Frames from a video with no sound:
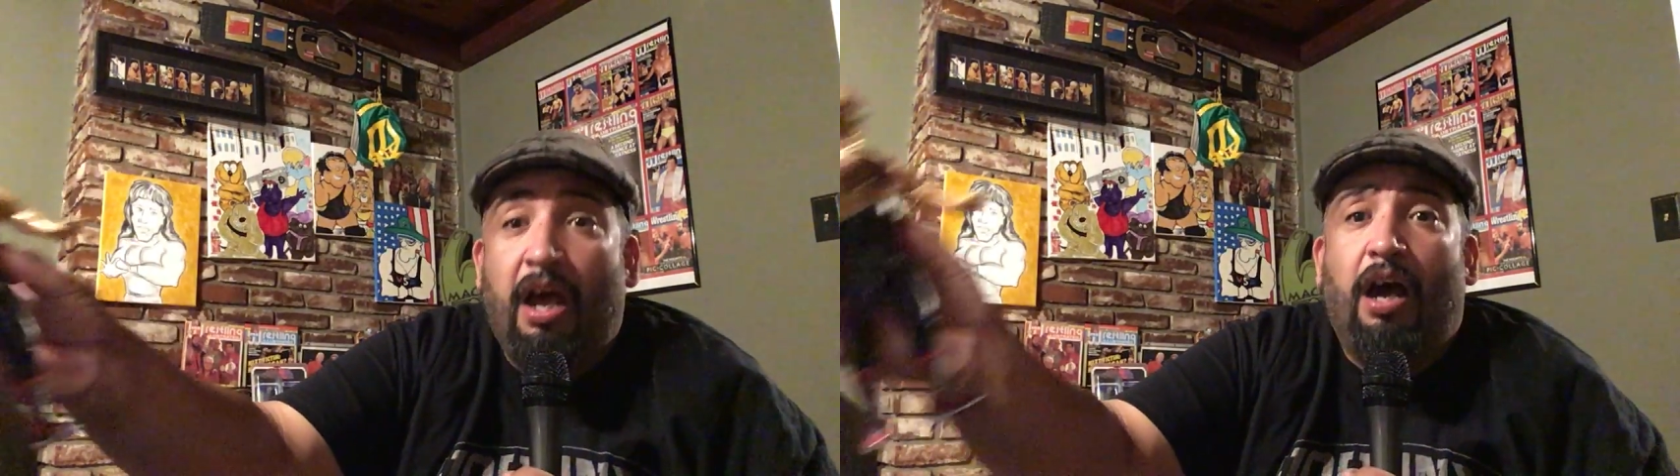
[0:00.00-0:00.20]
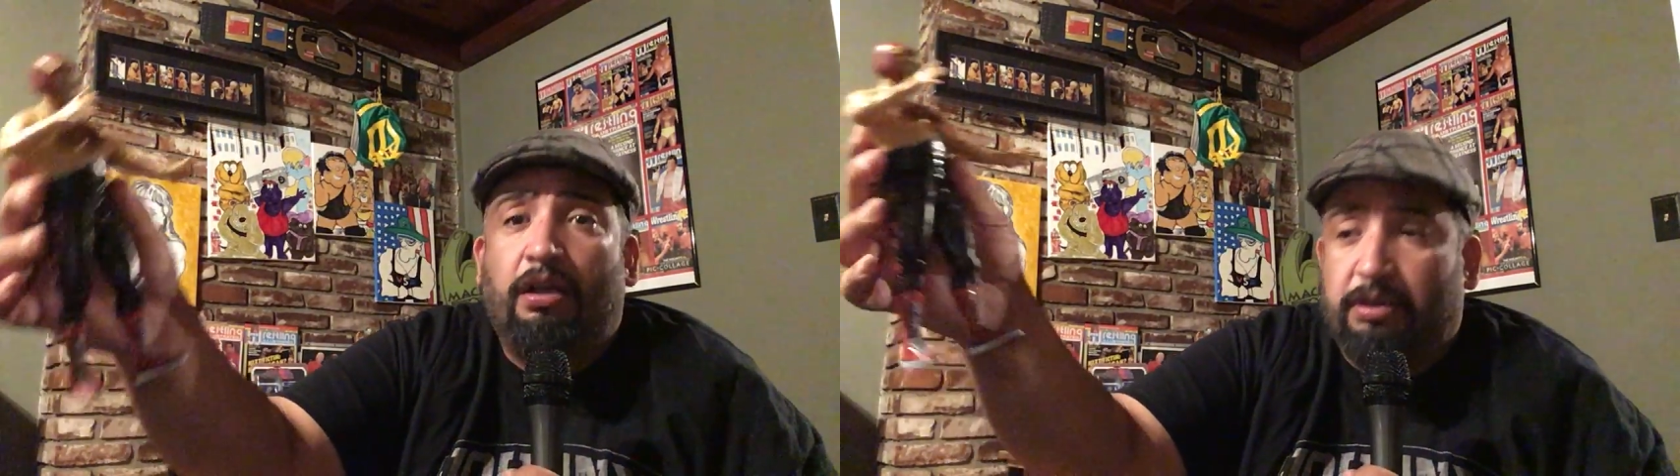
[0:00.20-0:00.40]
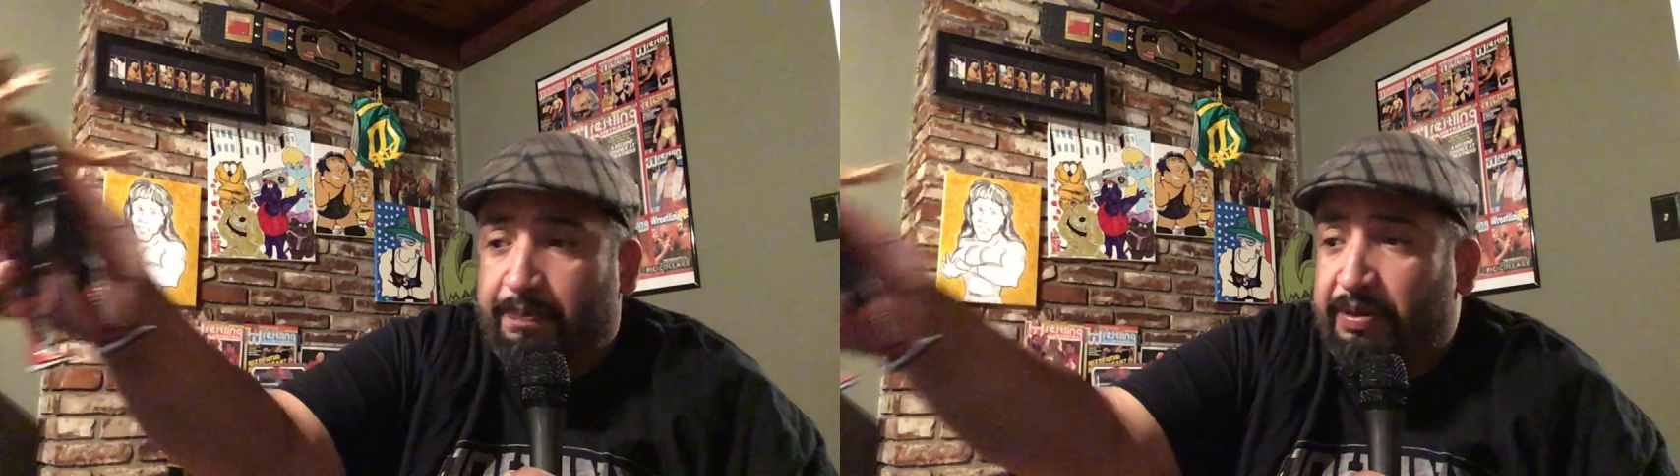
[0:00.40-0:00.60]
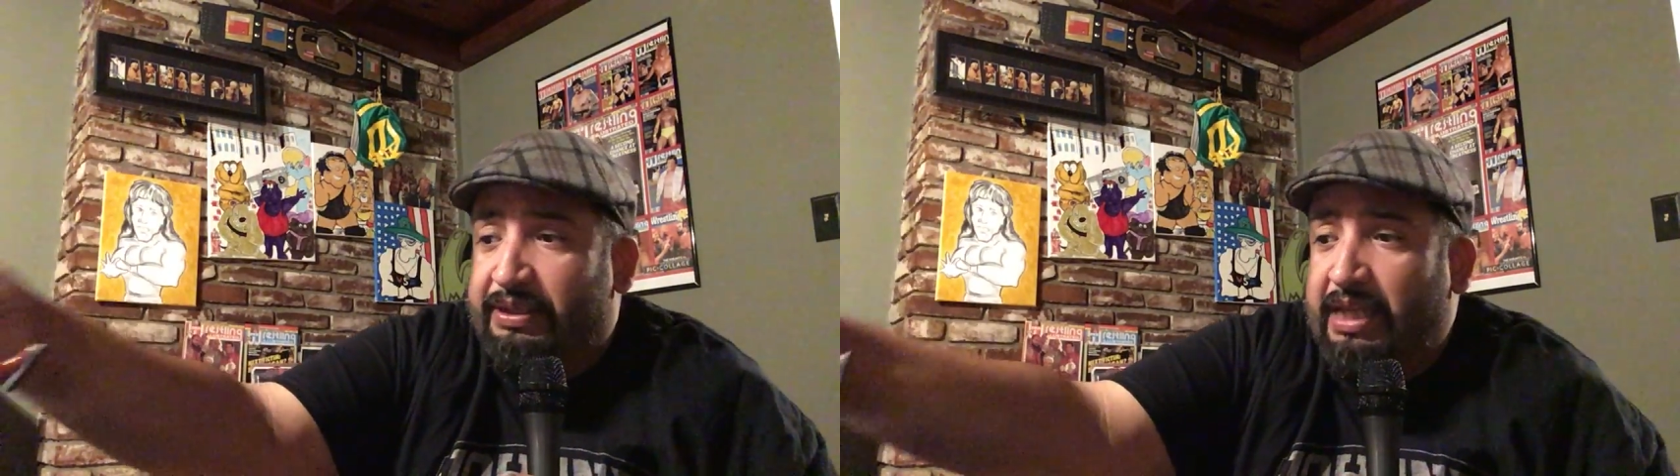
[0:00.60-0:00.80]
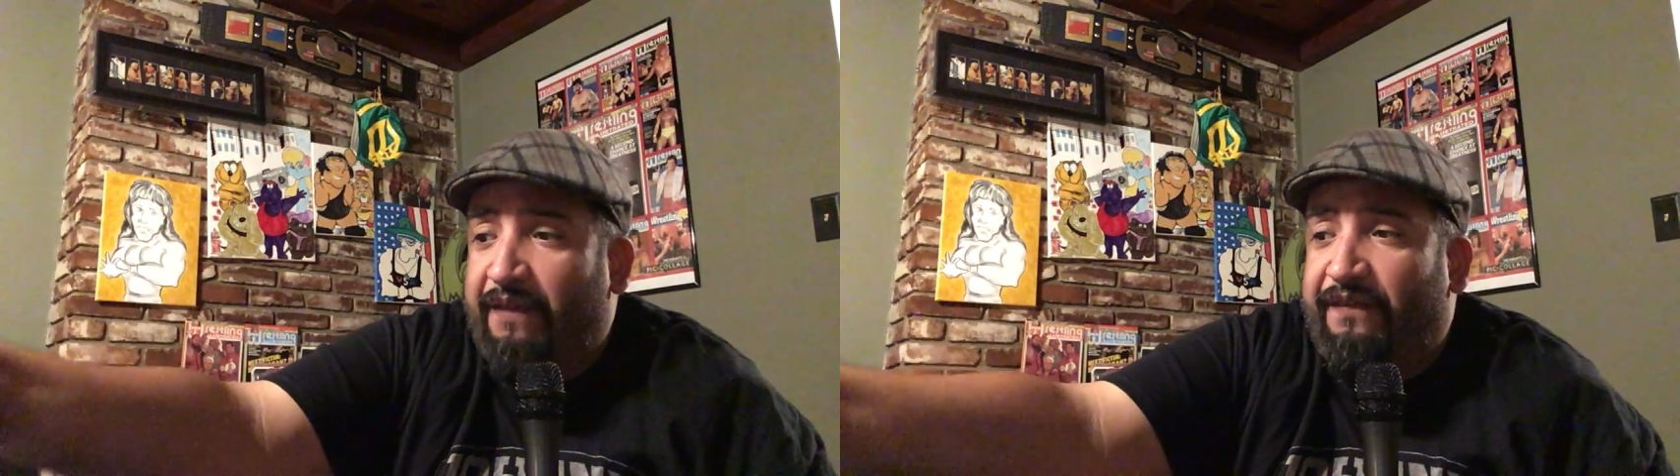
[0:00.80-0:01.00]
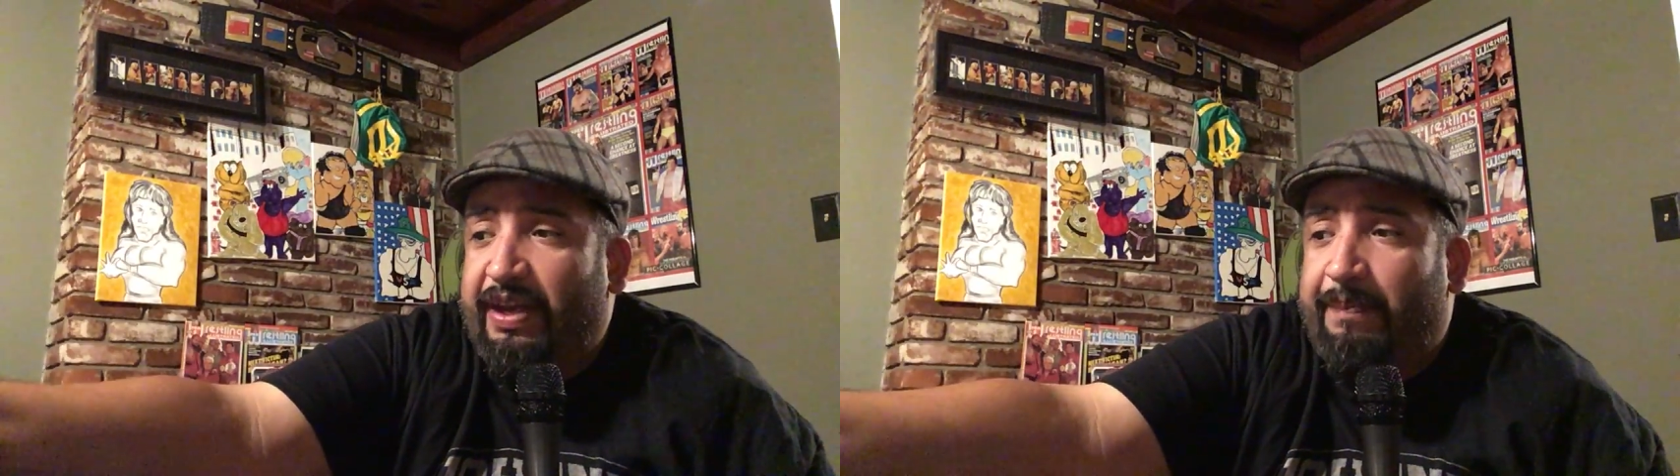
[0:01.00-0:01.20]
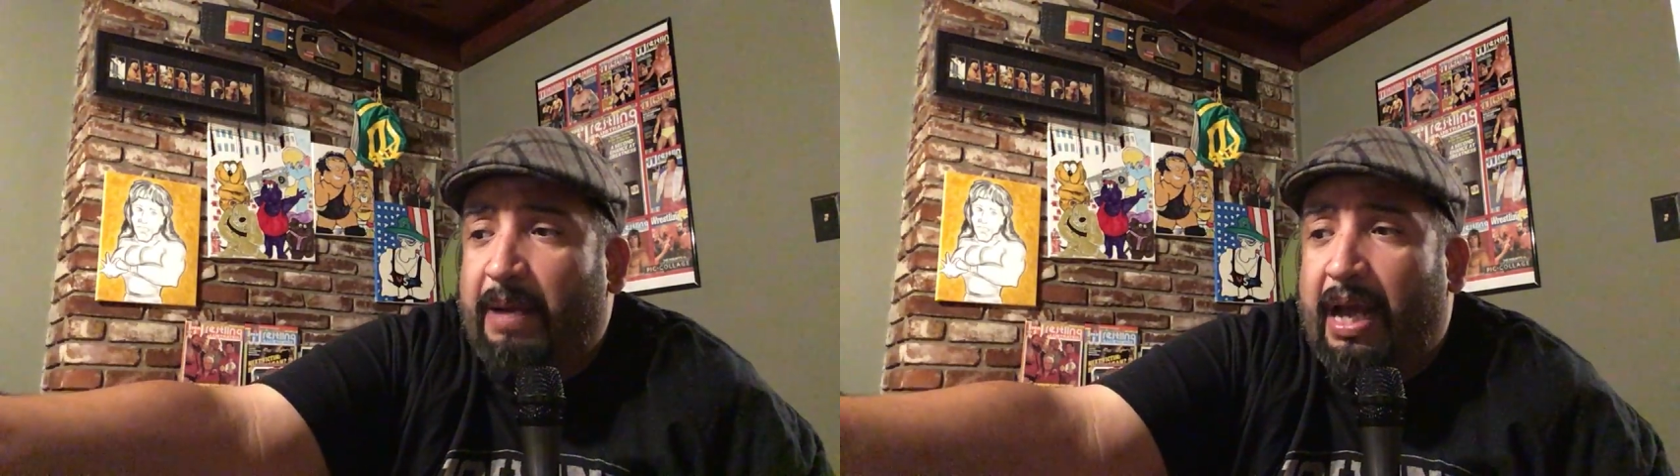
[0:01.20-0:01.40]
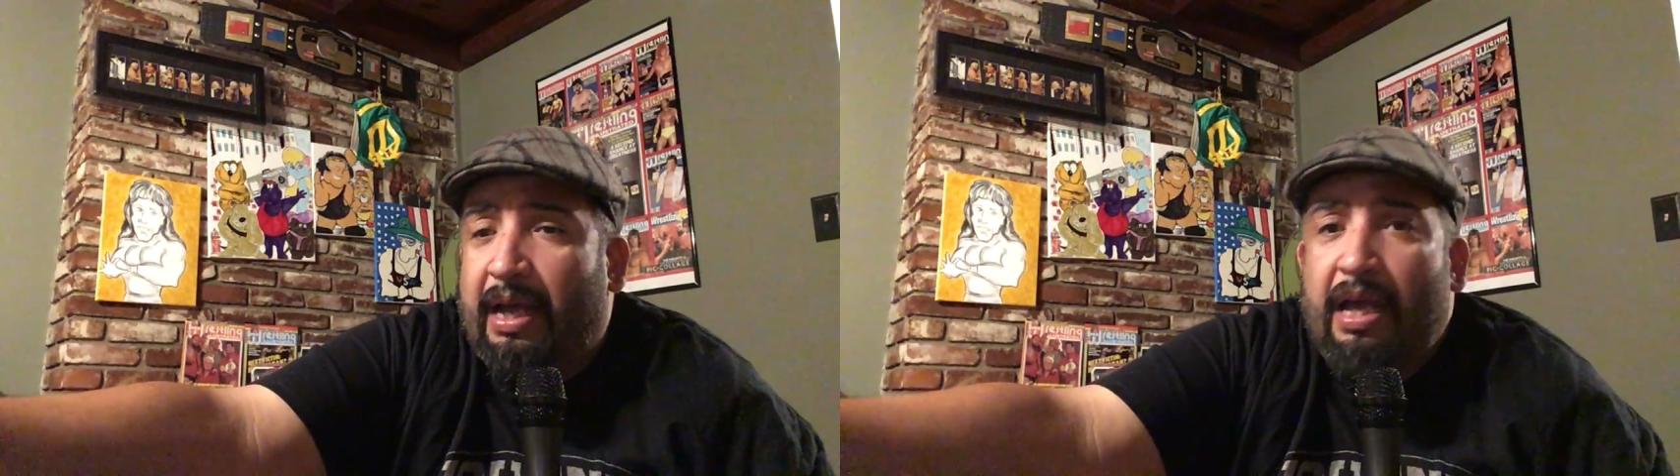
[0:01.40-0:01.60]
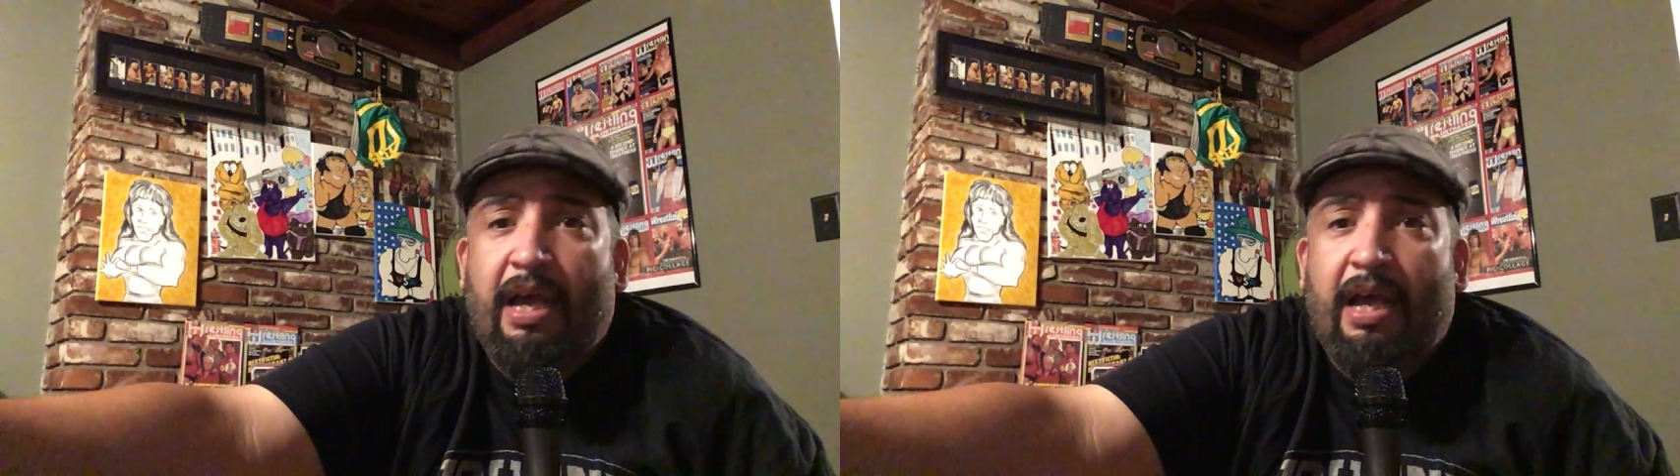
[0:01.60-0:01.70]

100% feedback.